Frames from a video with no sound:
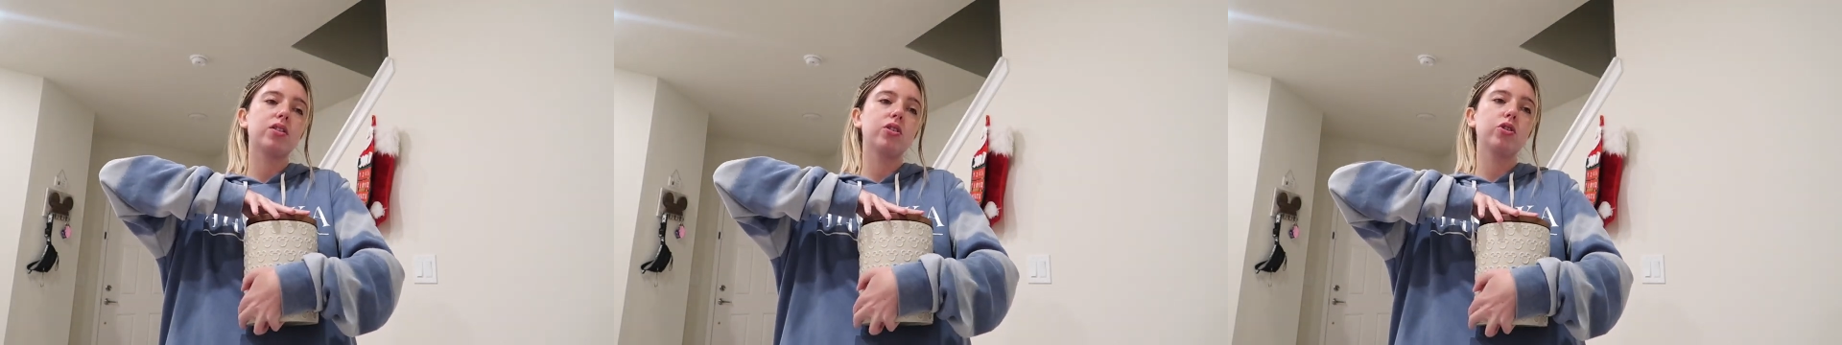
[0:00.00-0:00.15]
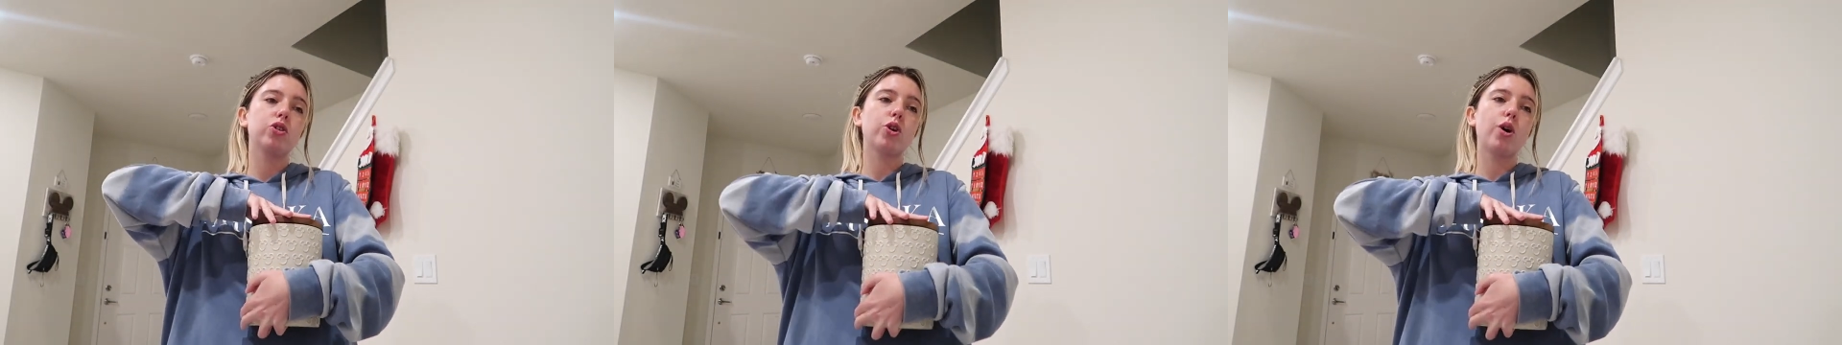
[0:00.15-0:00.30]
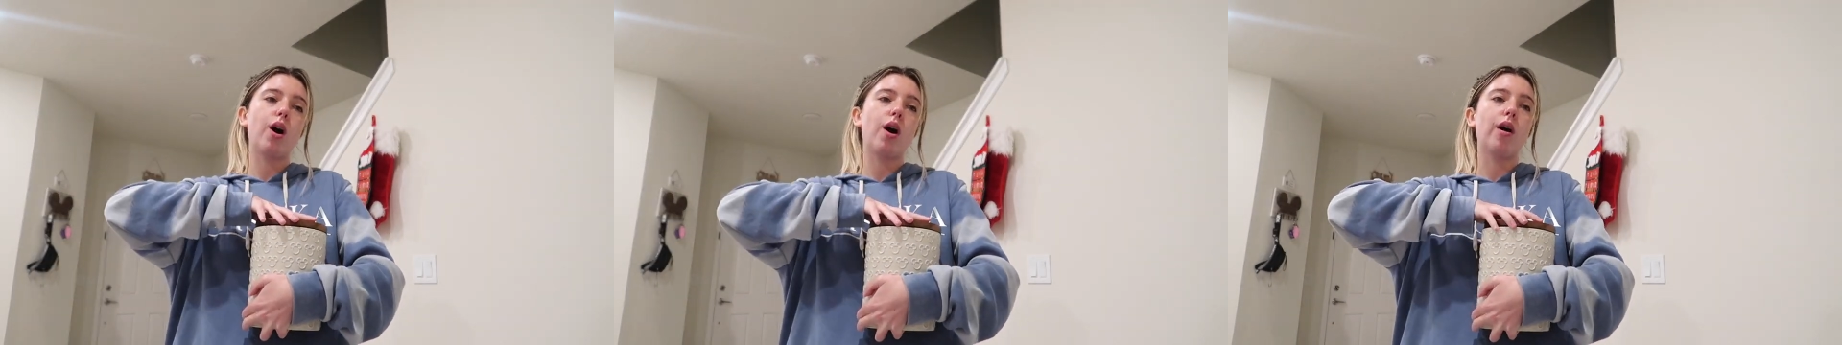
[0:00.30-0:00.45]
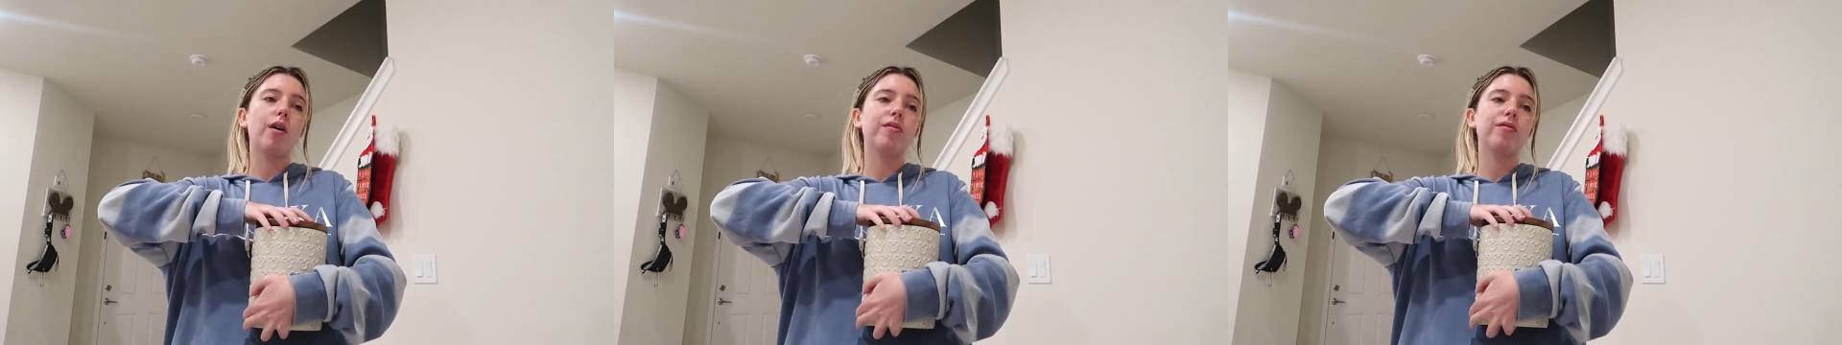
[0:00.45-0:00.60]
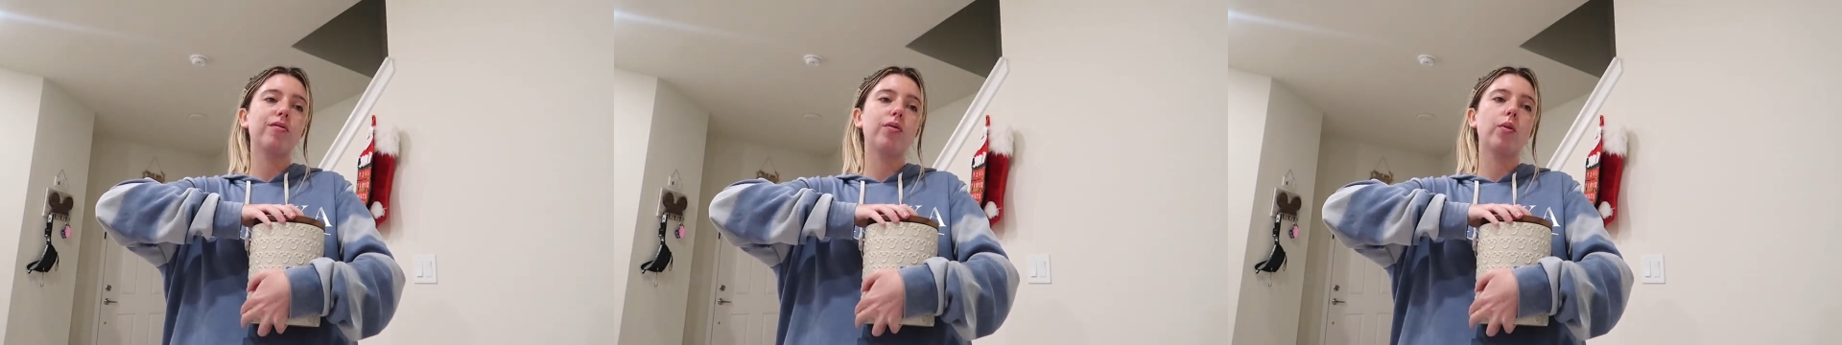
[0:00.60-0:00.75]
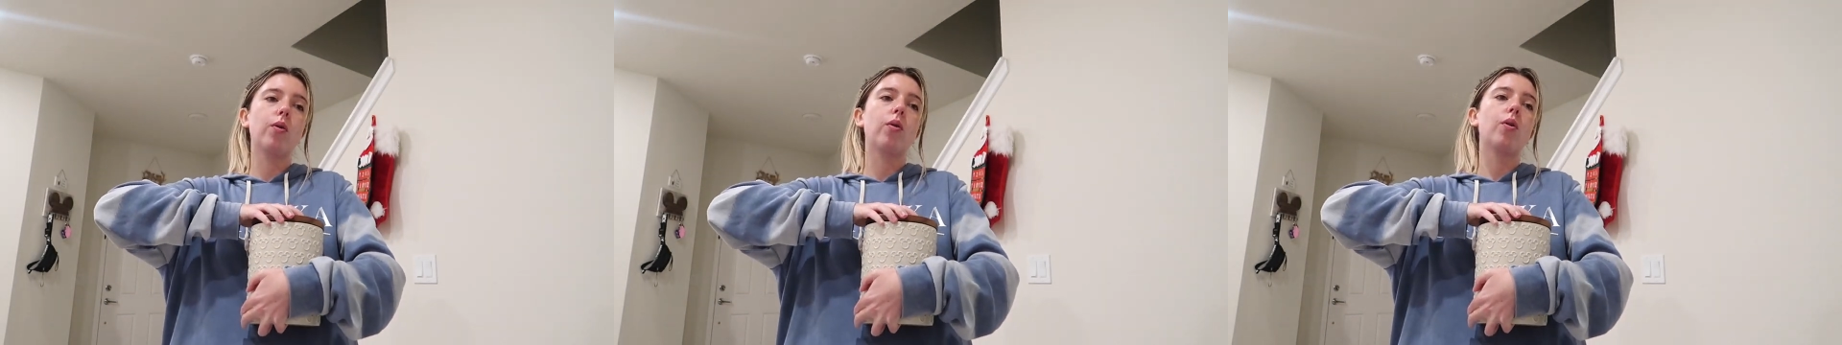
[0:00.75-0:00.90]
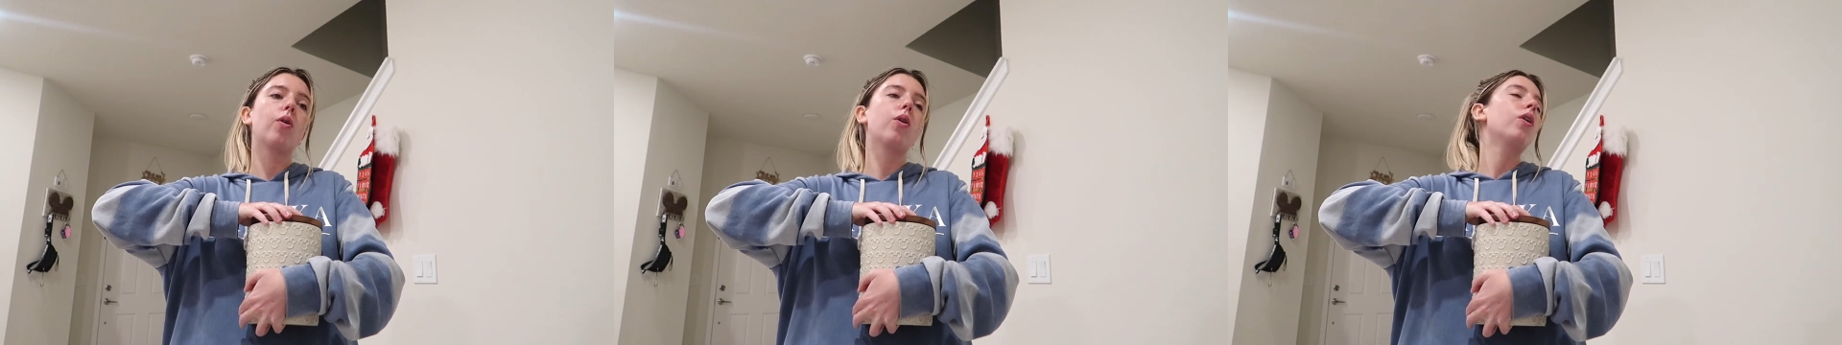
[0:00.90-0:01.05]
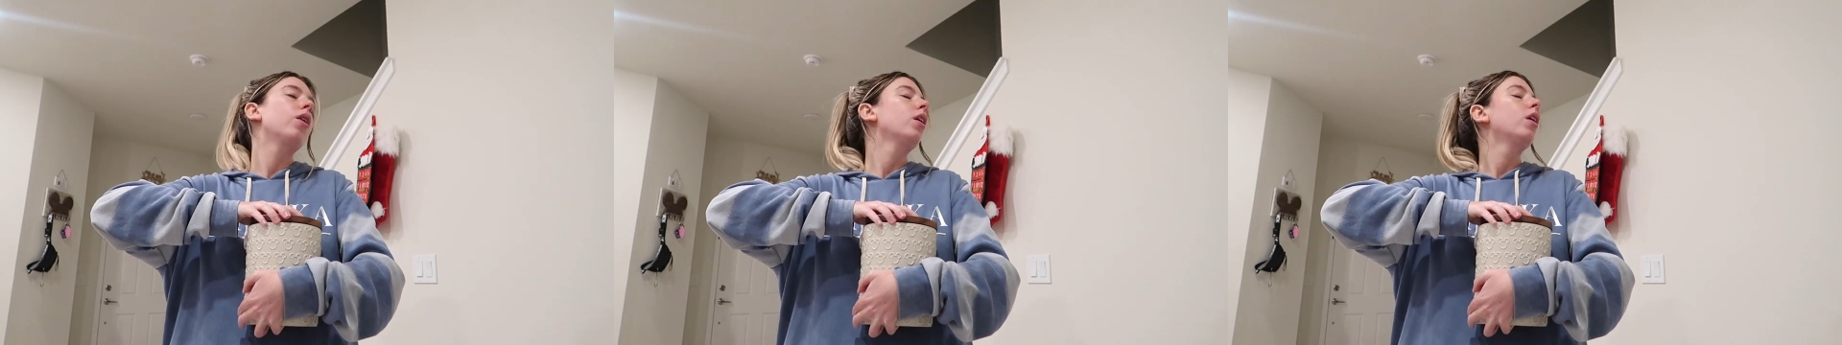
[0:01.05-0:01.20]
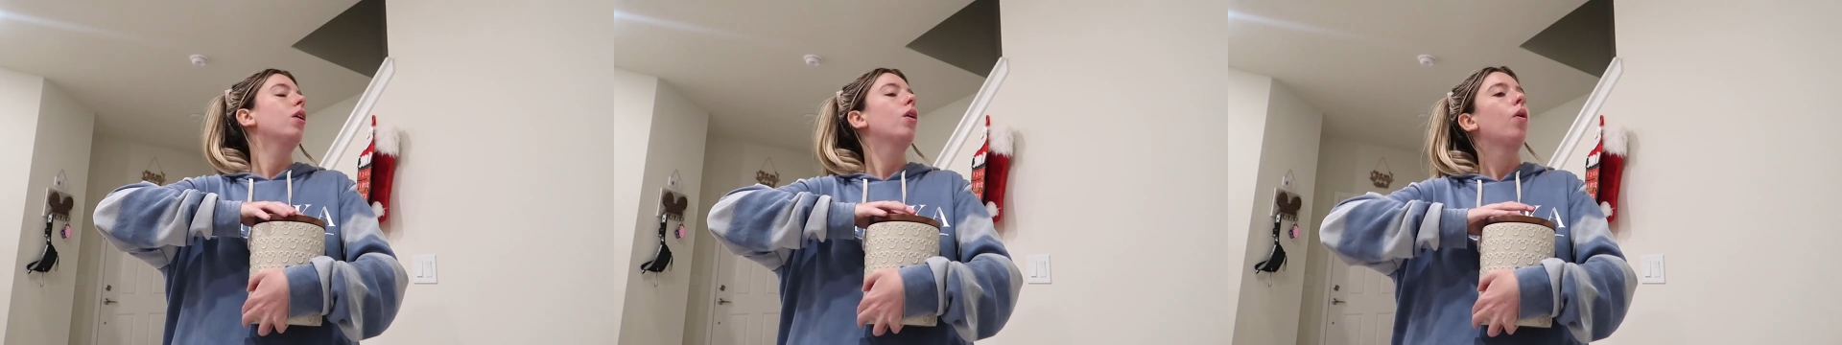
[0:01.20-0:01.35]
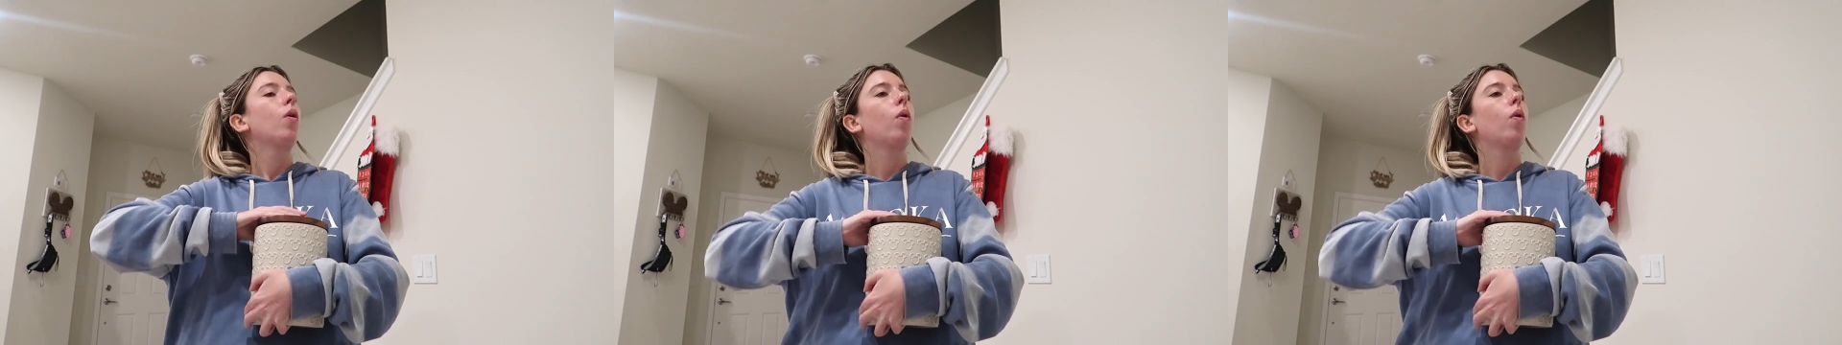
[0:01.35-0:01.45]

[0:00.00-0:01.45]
the jar for